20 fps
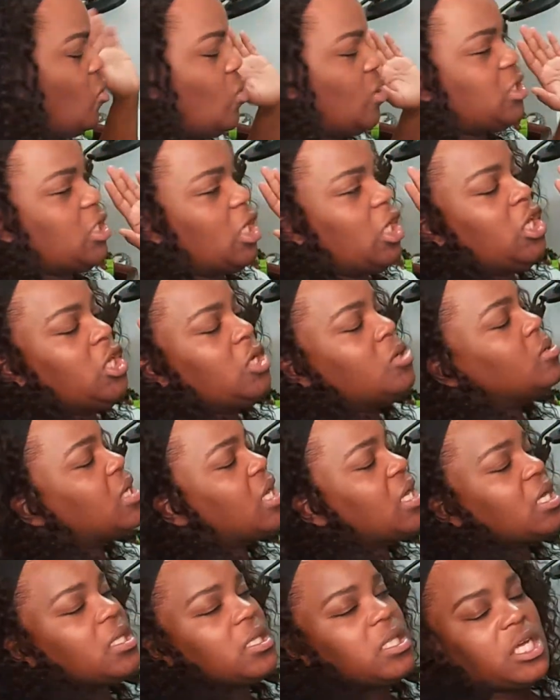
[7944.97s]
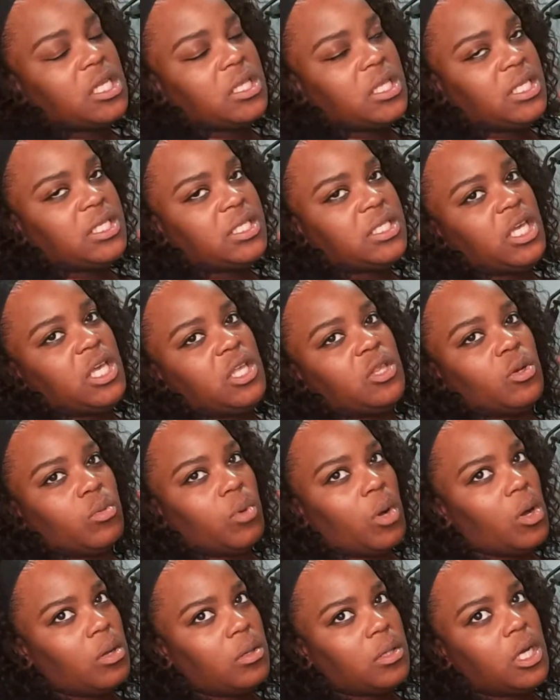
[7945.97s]
ones, you can clearly see the
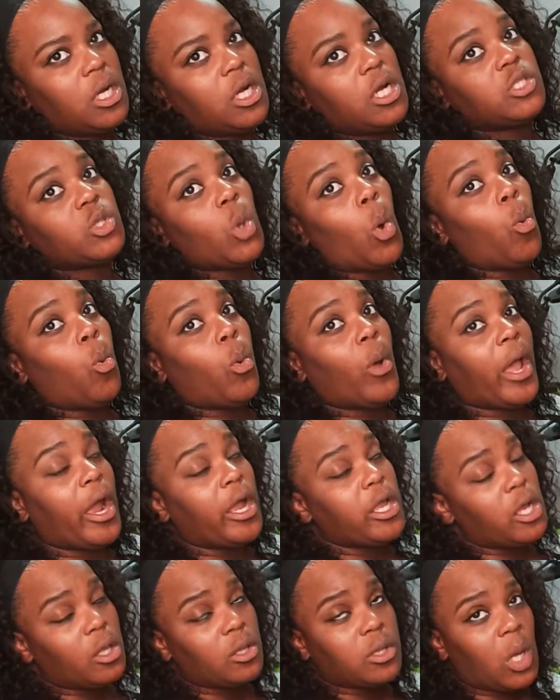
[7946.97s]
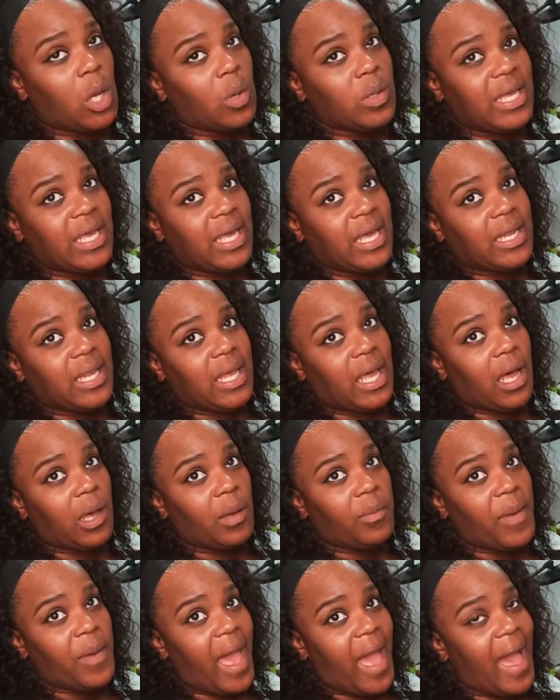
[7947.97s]
rollers, where you're loading it
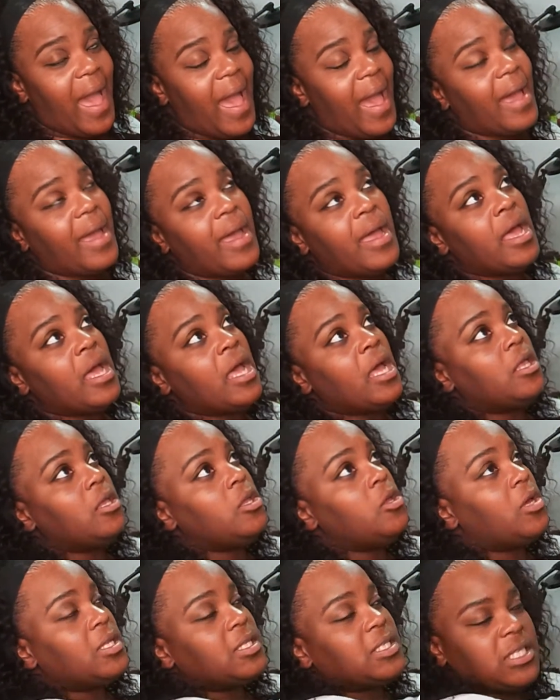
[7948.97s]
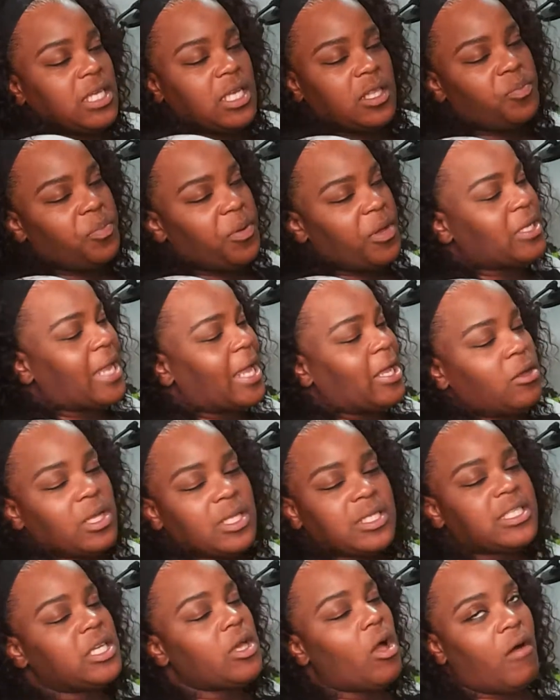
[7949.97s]
up at. You can see you
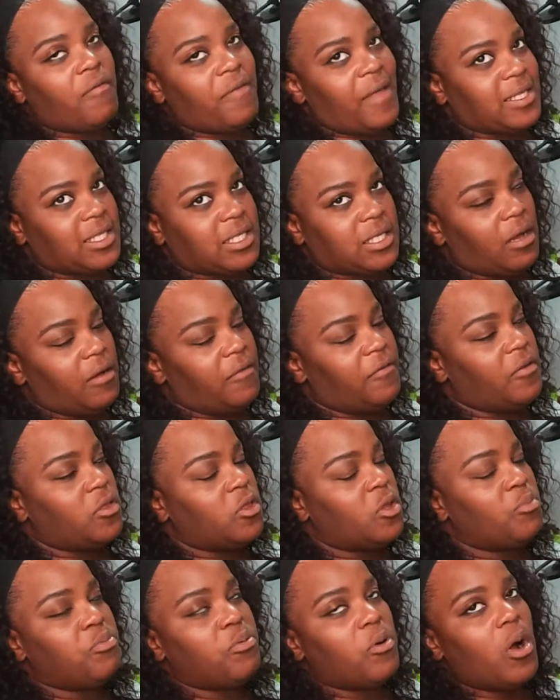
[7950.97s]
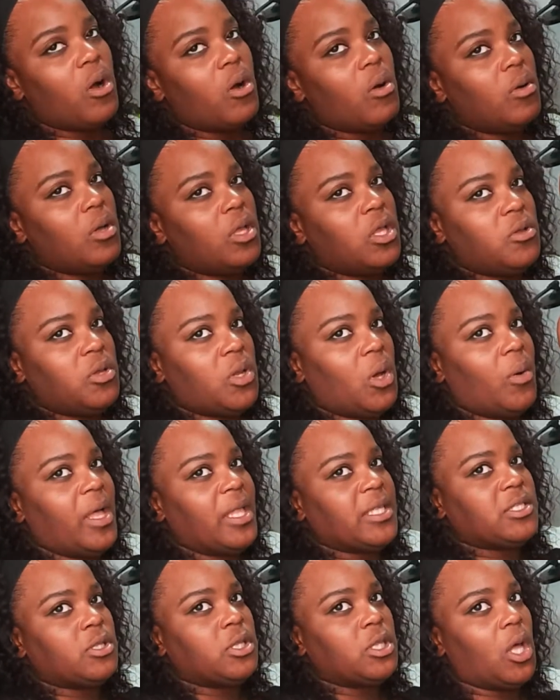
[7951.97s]
can see all that stuff. The Pro,
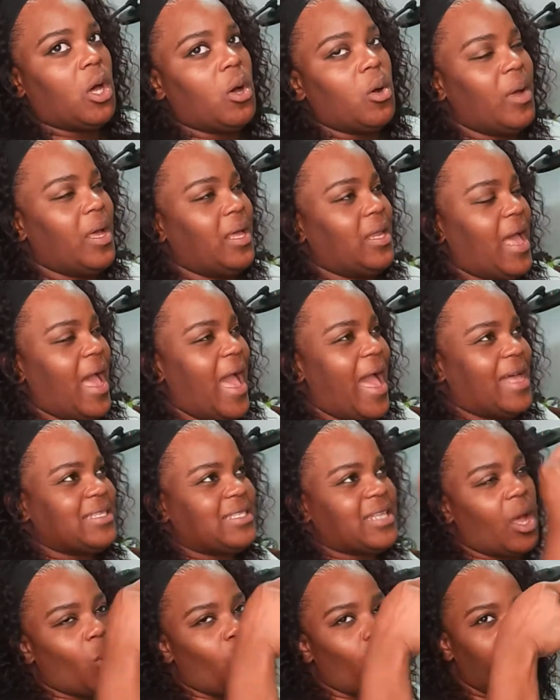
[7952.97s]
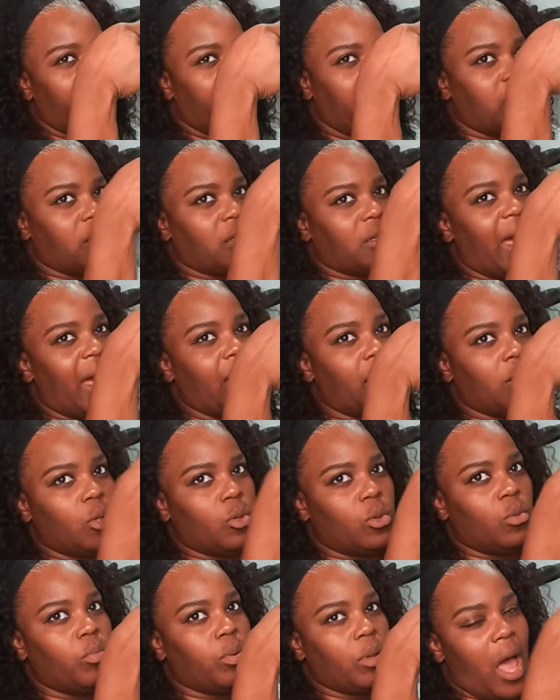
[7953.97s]
it's low and it has that weird like
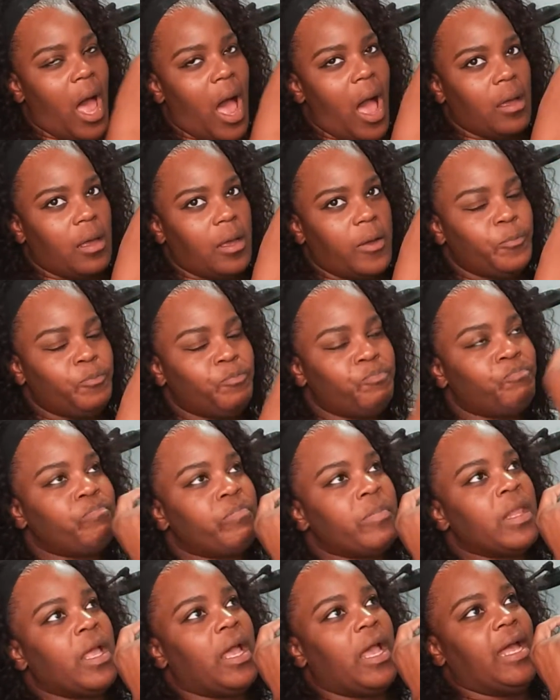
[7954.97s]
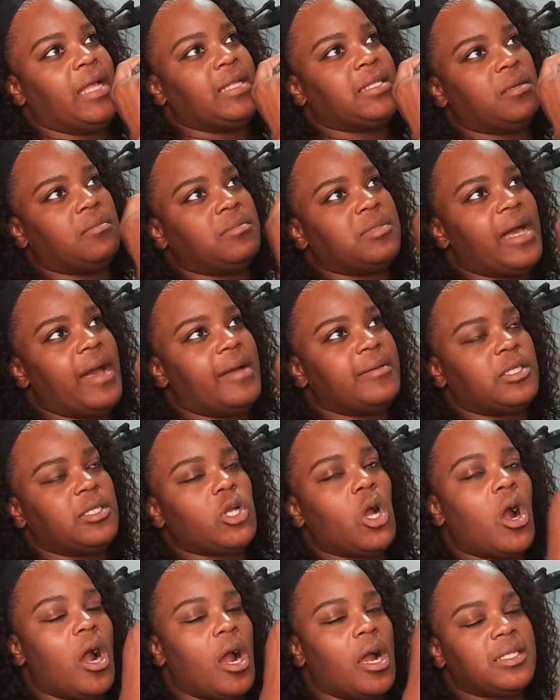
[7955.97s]
little block. And sometimes it's
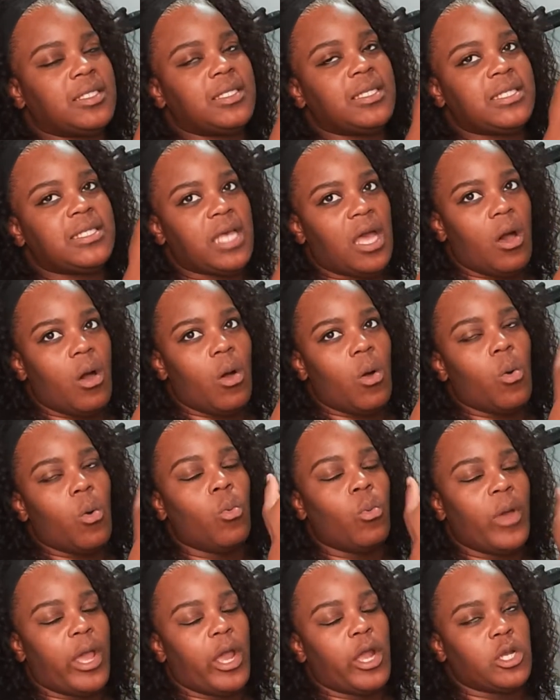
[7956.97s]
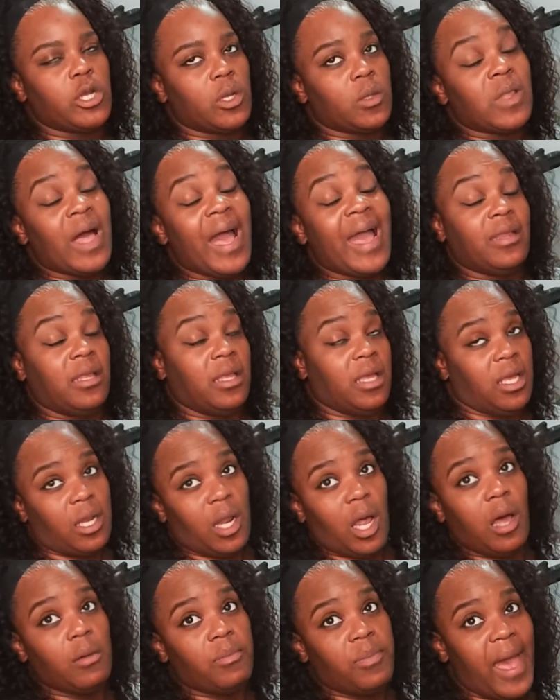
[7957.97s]
hard to tell where you're lining it
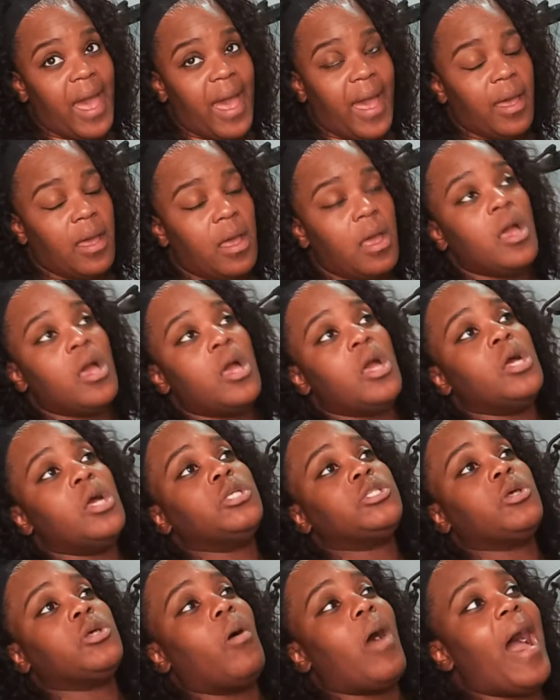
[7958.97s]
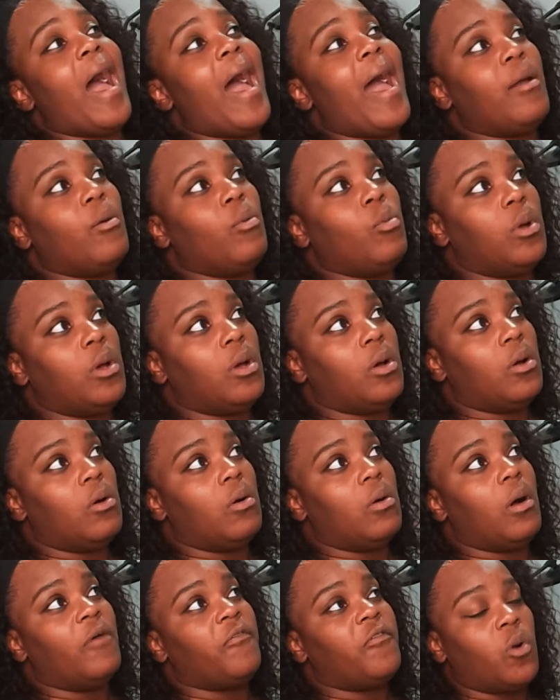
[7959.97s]
up at. So I
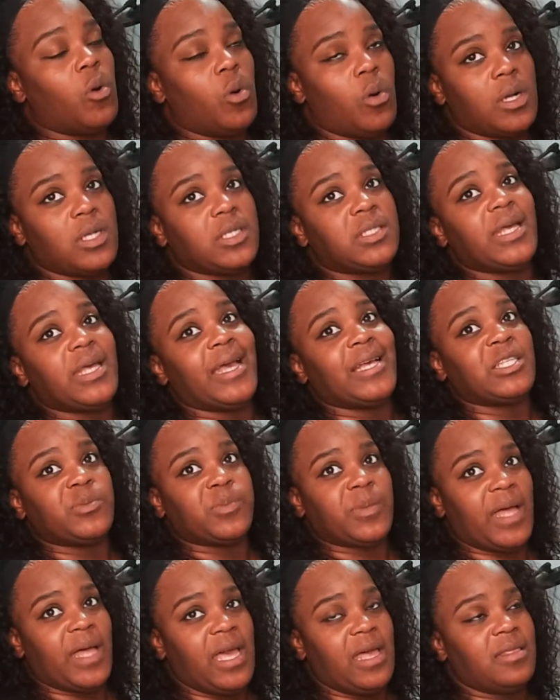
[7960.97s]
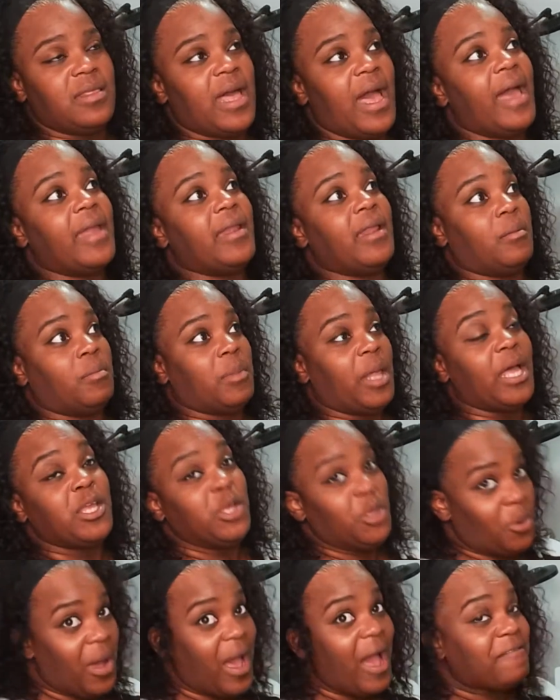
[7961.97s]
will, of course, explain that. And I'm like,
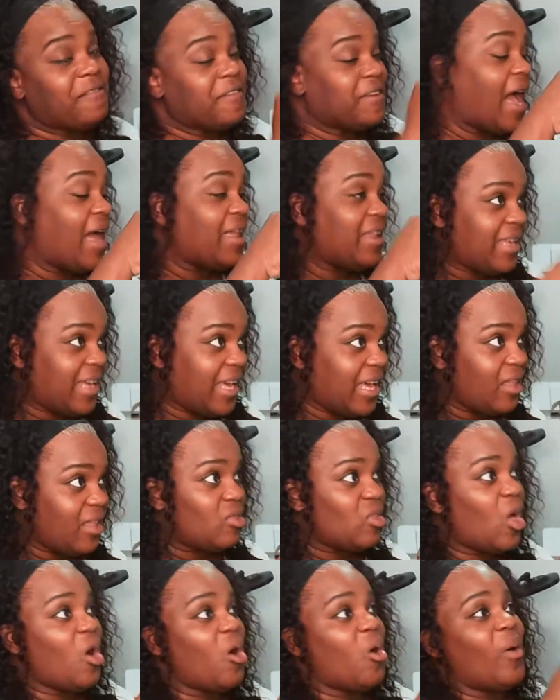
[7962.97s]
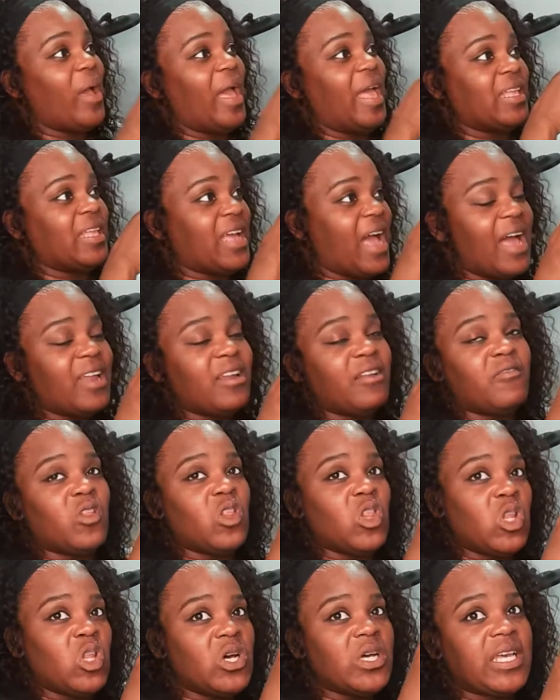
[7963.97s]
you're going to have to kind of get low and kind of
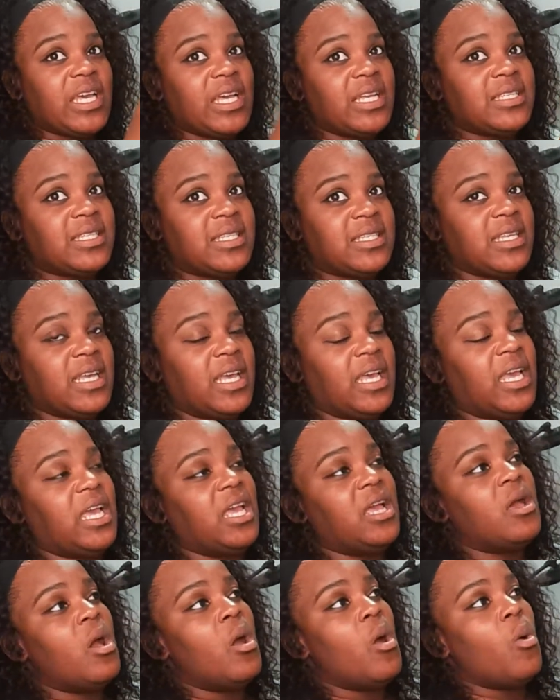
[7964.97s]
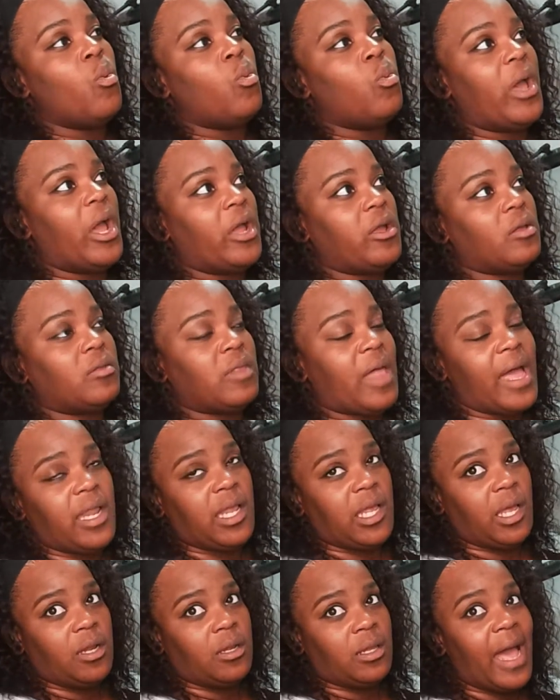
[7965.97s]
look and see where you're
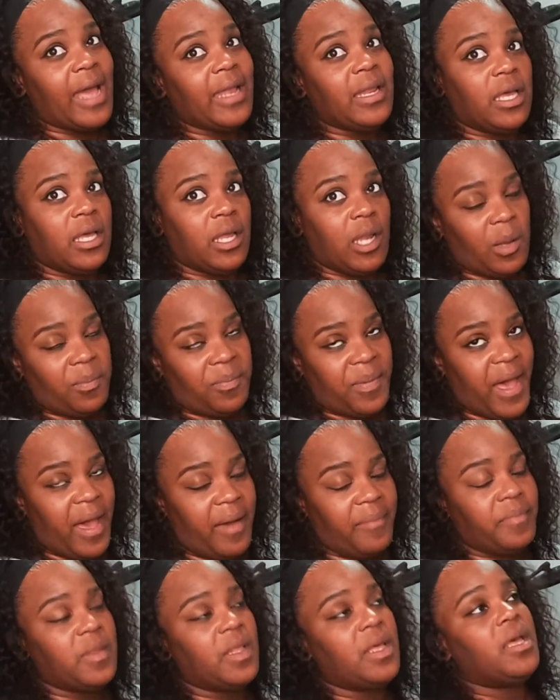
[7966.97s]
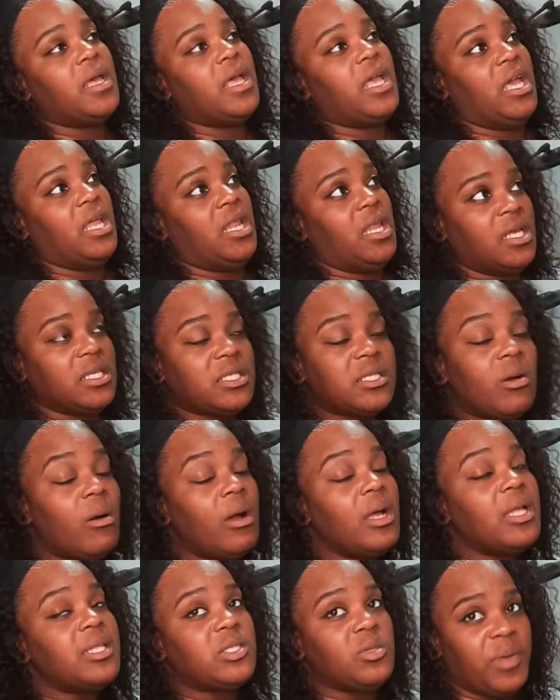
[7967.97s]
lining it up at. It is
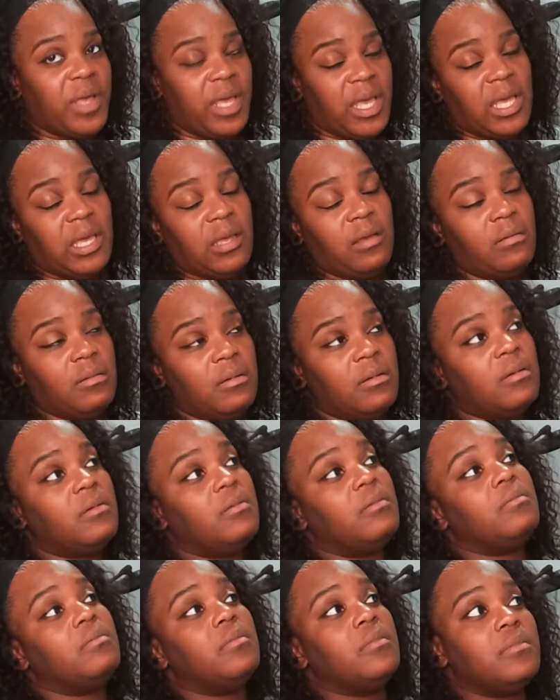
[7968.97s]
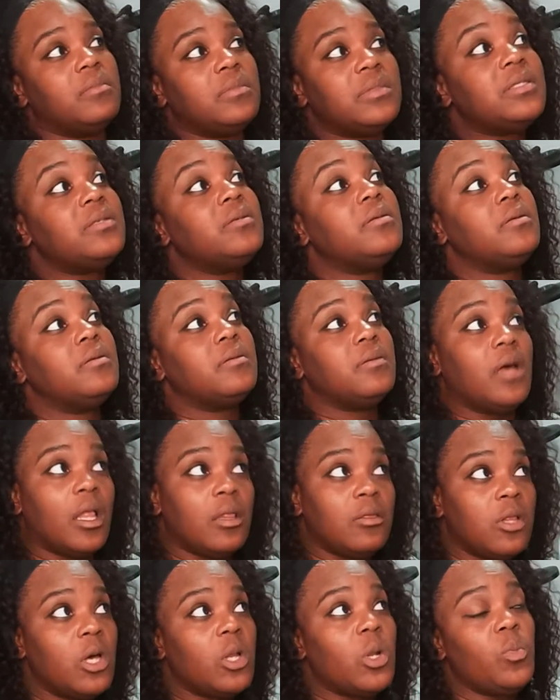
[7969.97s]
going to be a
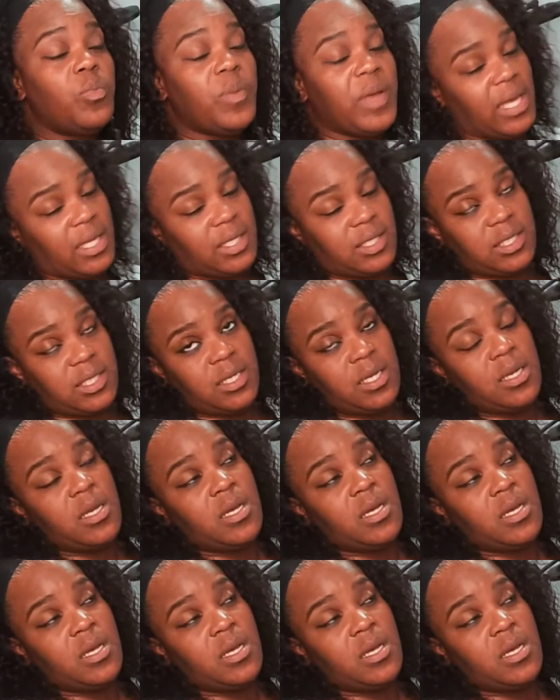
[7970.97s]
little bit